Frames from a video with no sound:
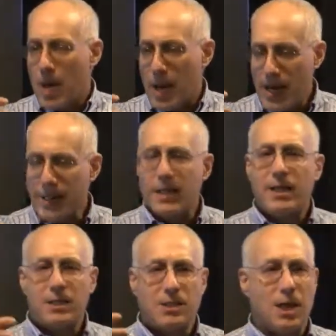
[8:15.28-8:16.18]
In it,
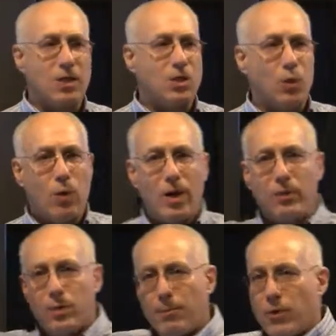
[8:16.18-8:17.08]
he says that
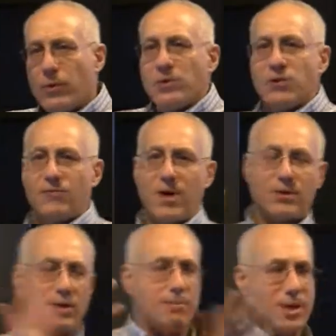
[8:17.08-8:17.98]
when the Puritans
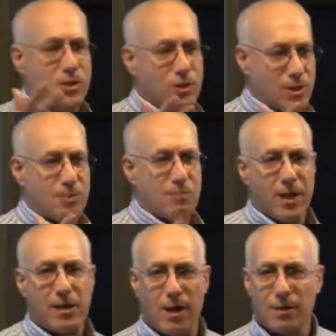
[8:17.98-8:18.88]
founded the Massachusetts Bay
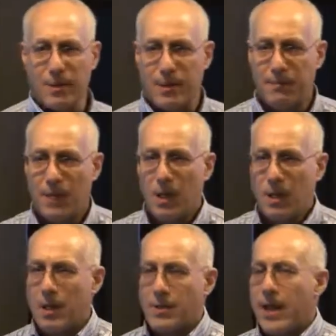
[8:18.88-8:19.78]
Colony,
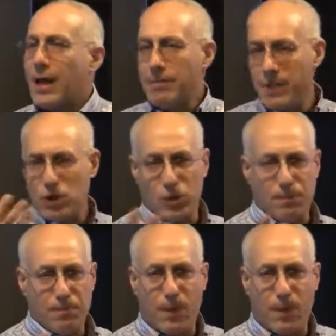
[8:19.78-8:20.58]
they had a mission.